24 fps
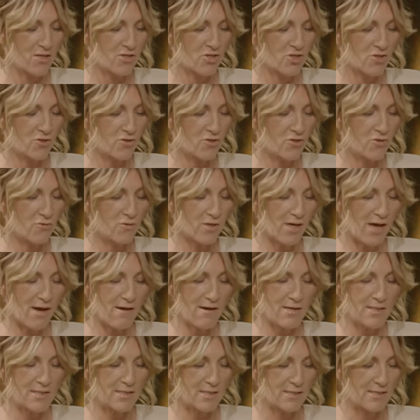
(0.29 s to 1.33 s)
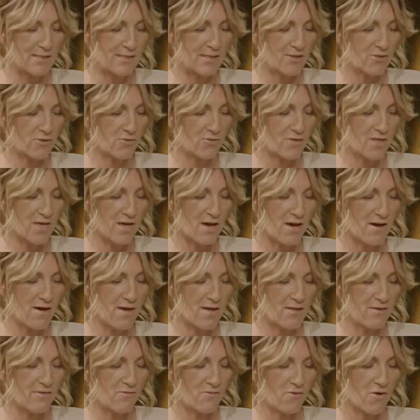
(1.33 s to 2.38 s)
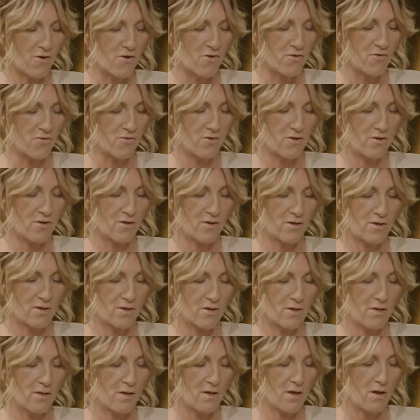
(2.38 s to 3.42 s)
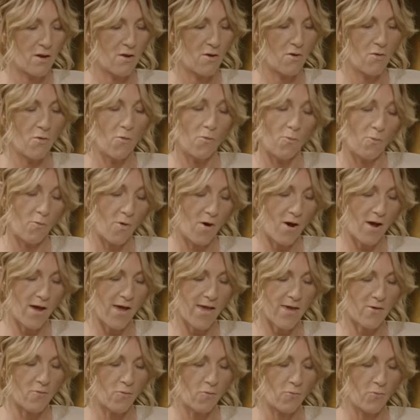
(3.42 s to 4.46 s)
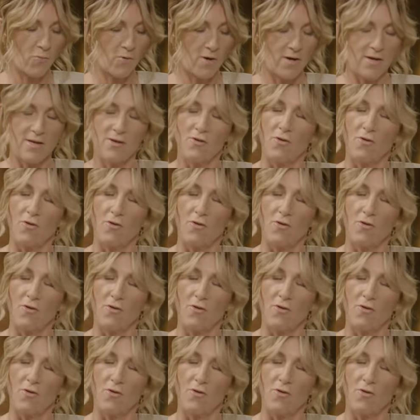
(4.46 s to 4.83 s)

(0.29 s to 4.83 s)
Should your character sit on the Iron Throne? Why or why